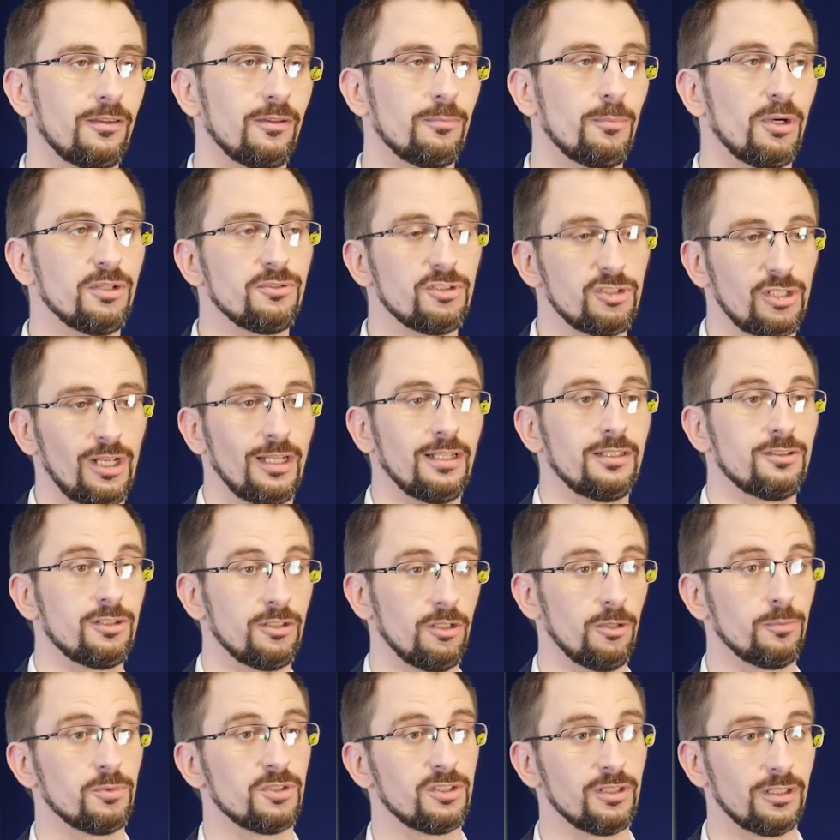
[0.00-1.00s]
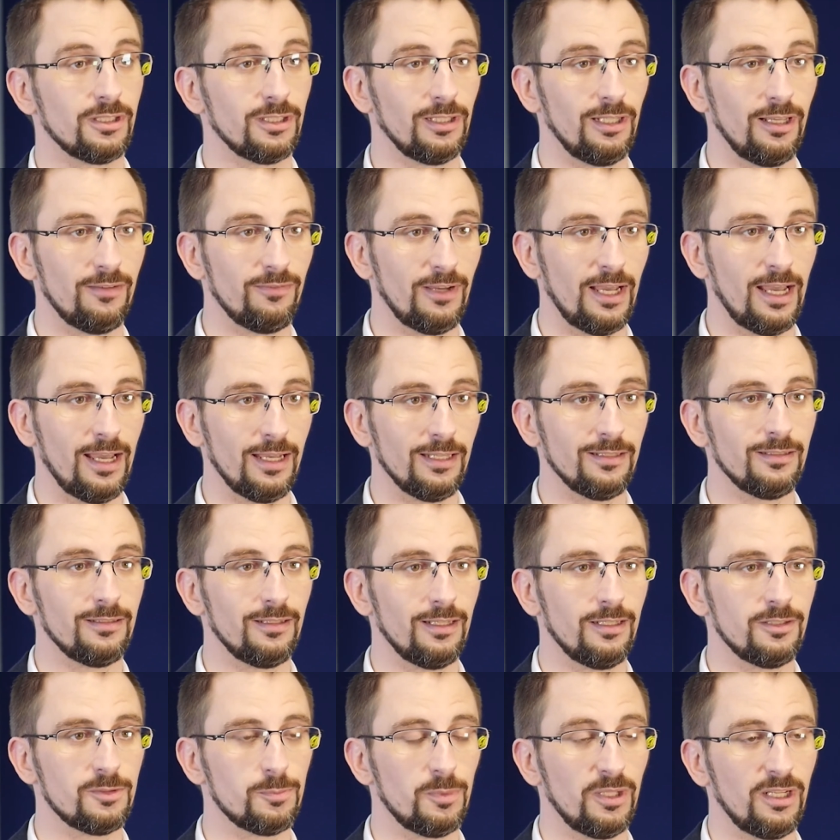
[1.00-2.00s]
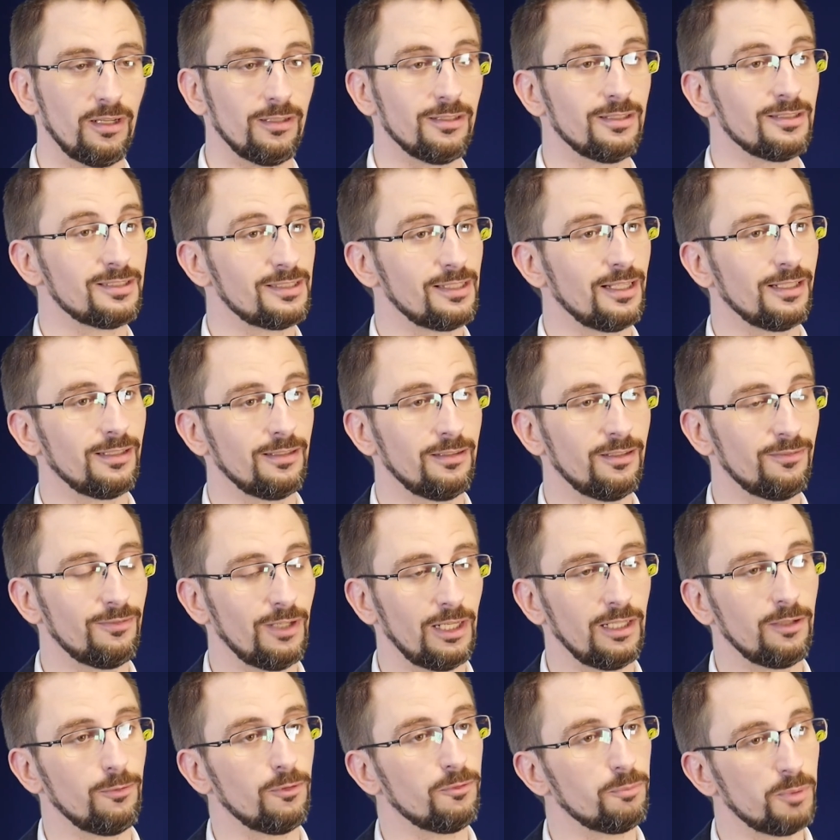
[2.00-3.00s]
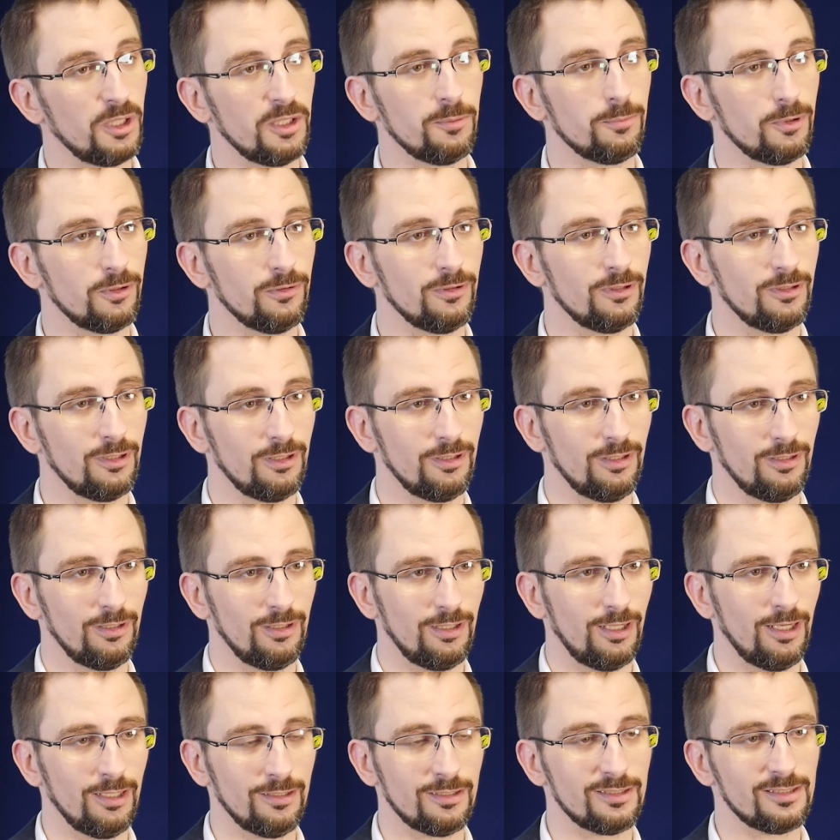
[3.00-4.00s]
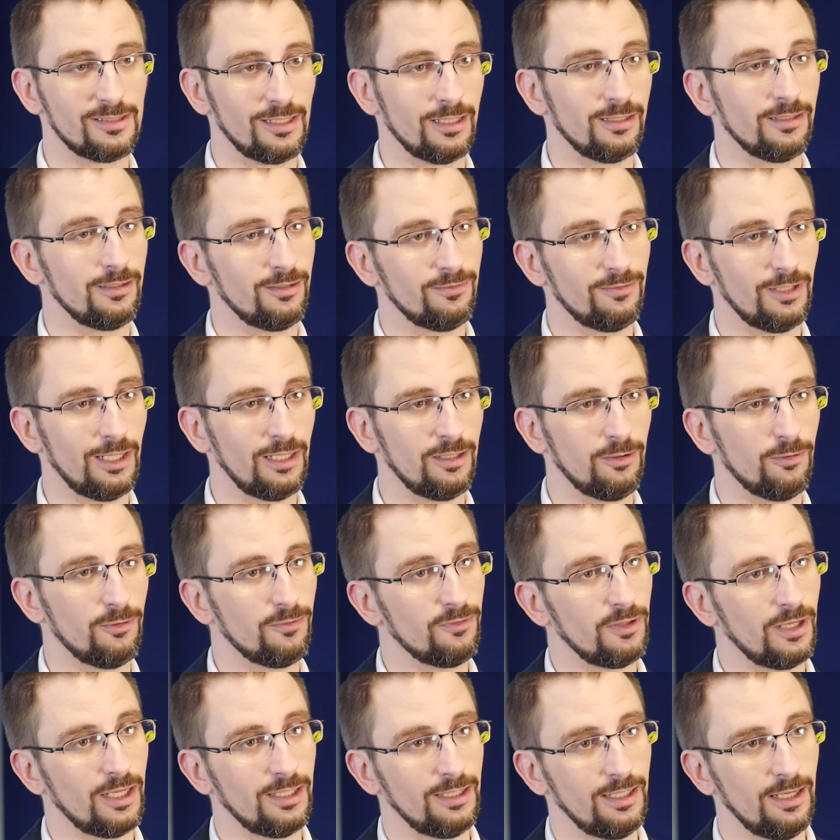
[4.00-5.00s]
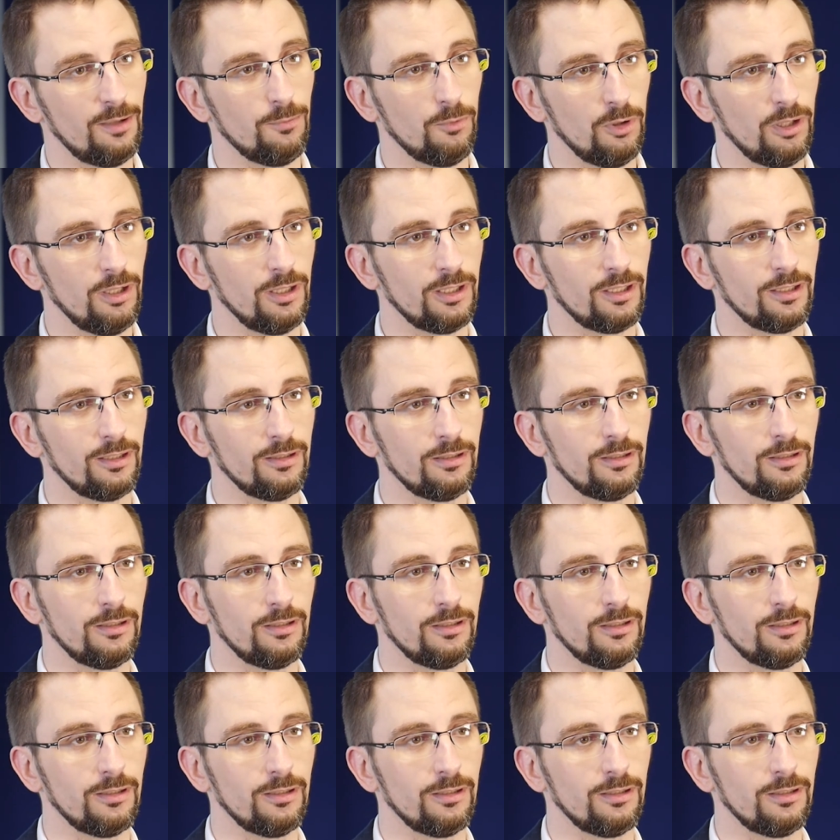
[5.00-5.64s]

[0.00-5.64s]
The most challenging obstacle I've had has been understanding the value of people, understanding the value of that network.